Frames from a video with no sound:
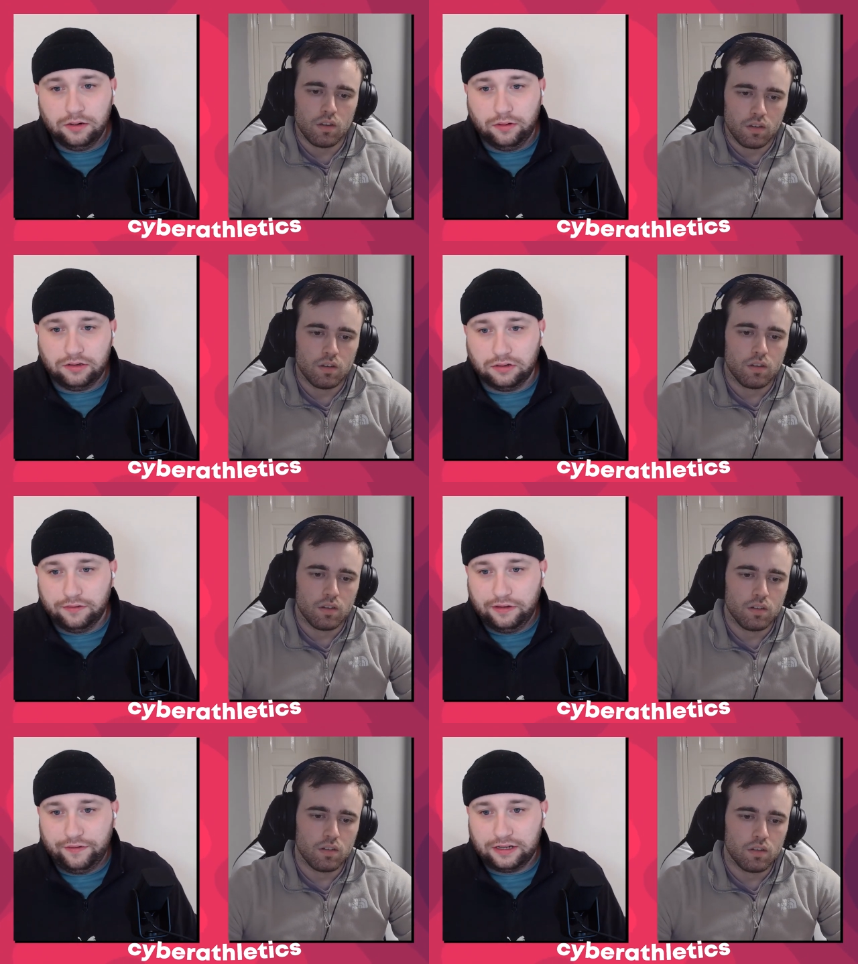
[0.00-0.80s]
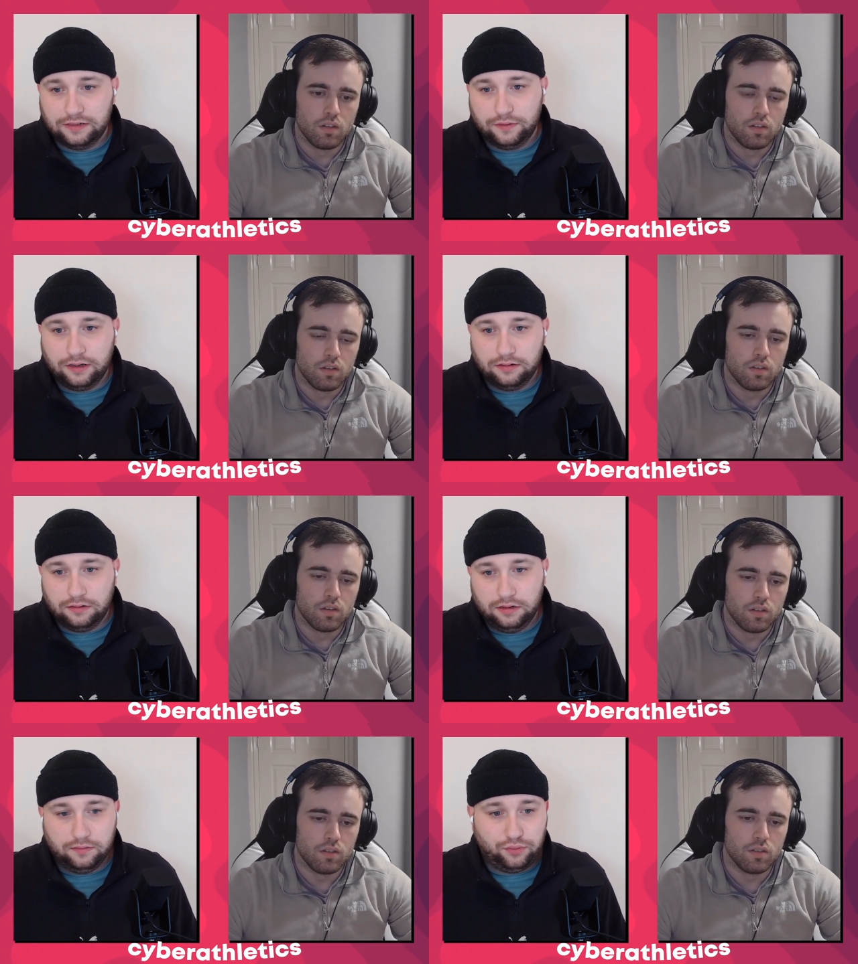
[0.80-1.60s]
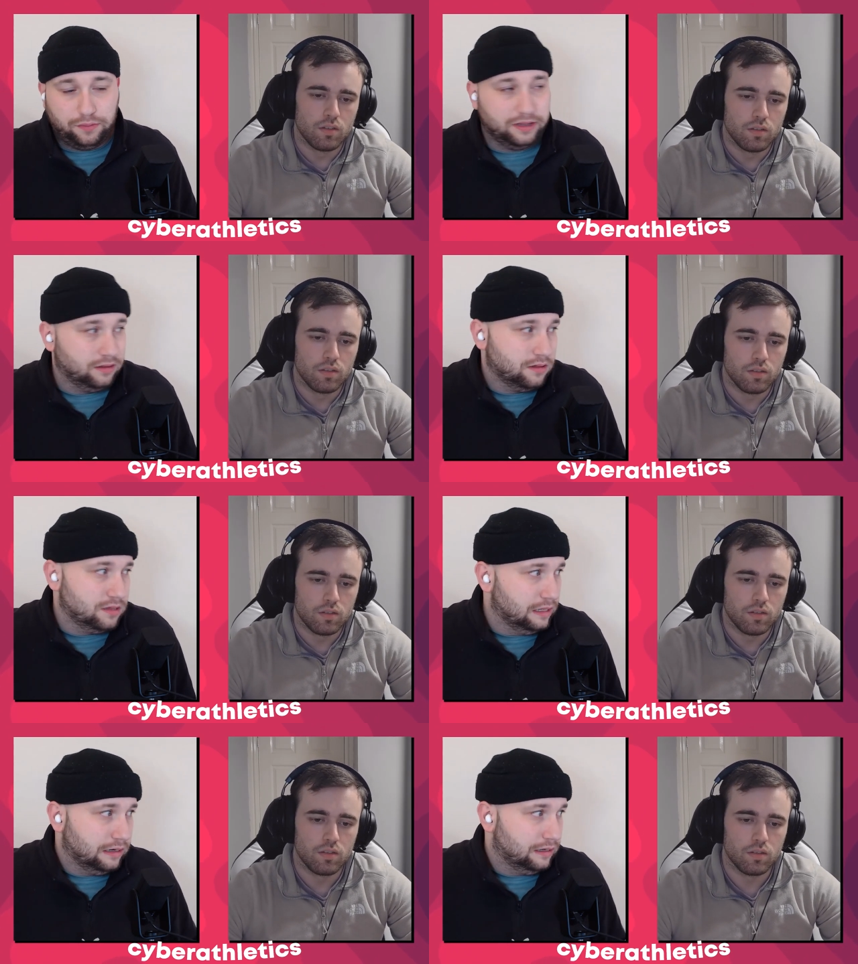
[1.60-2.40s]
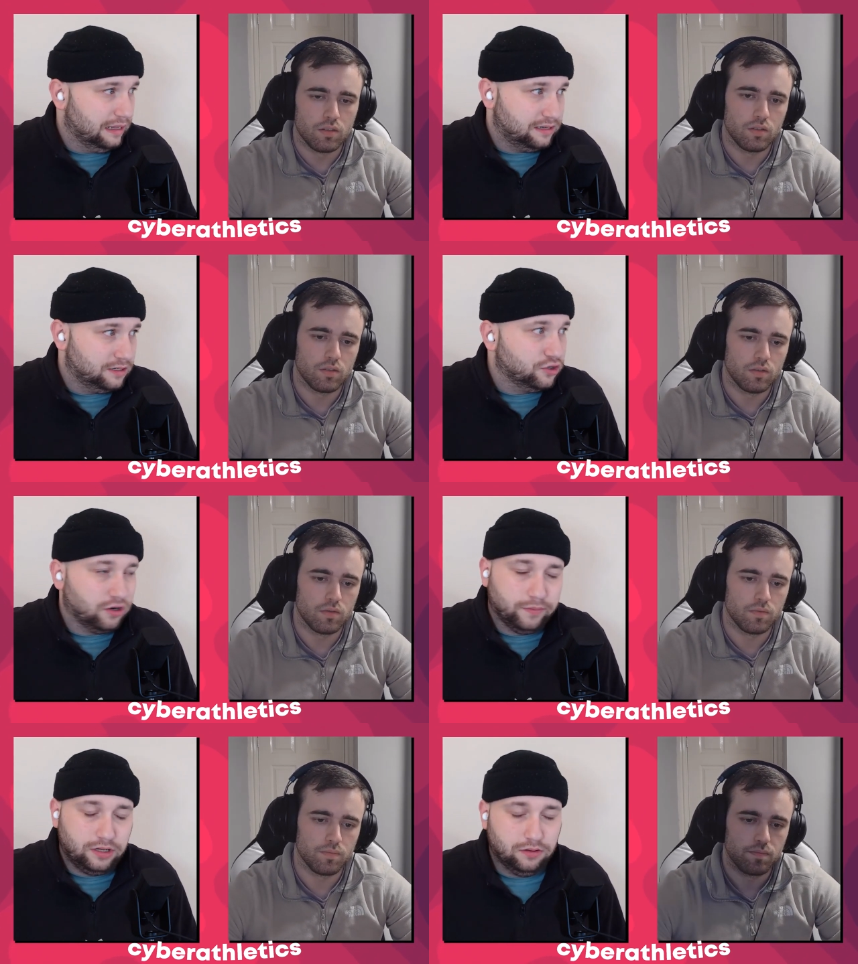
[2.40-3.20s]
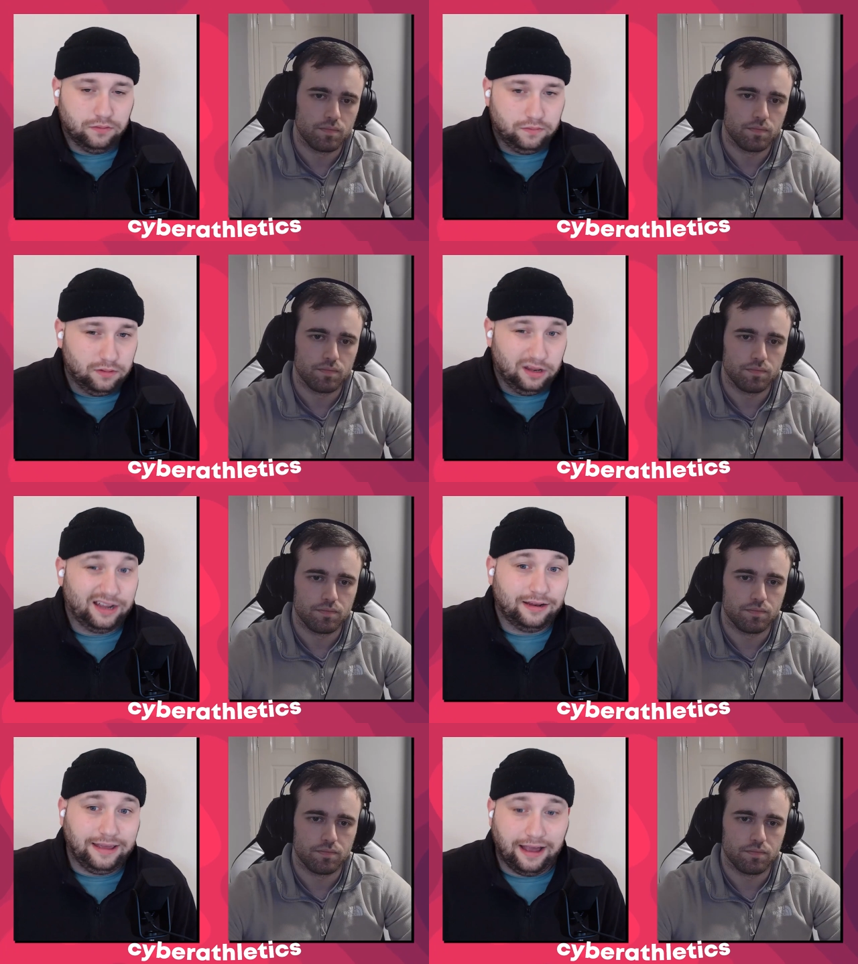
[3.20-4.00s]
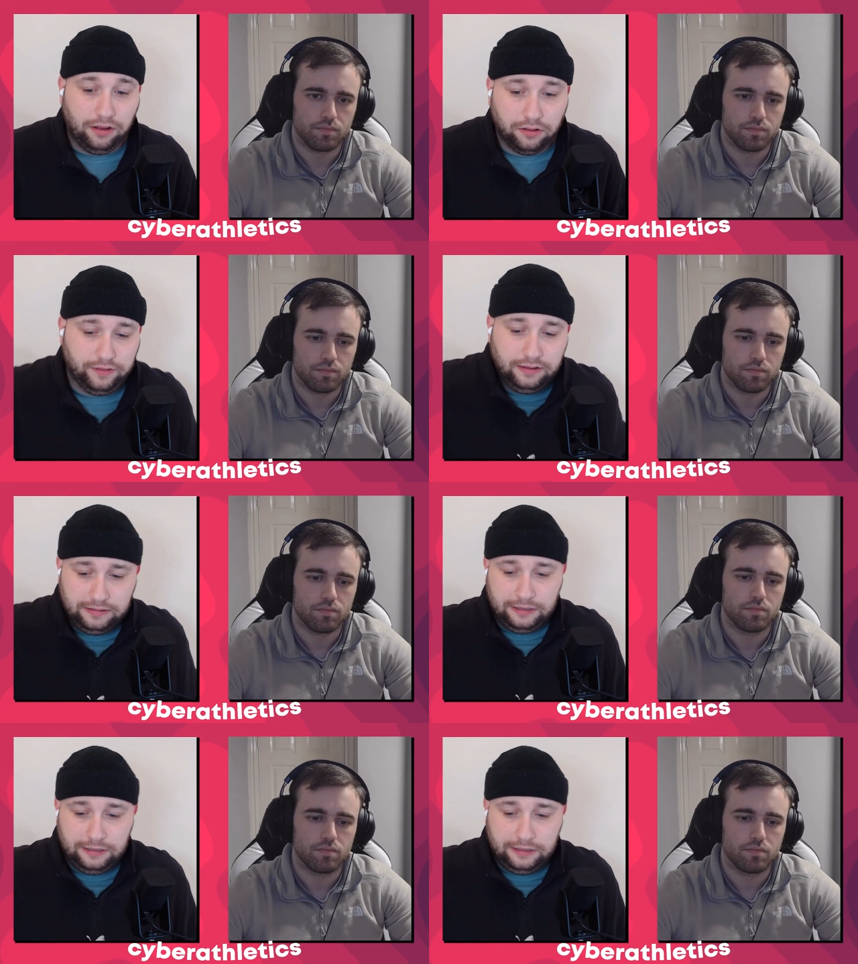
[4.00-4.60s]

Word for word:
Speaker 1: with stuff effectively, and, and probably the less enjoyment you'll likely get out of it.